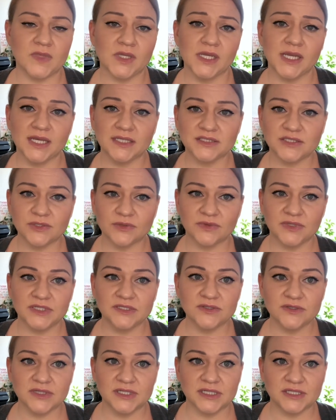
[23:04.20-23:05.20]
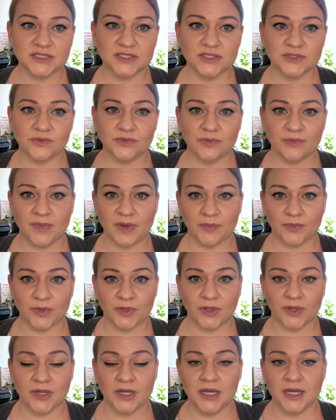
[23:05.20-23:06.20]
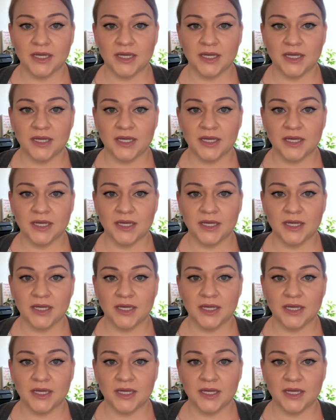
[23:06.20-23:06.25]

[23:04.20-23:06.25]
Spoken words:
And so these are things to remember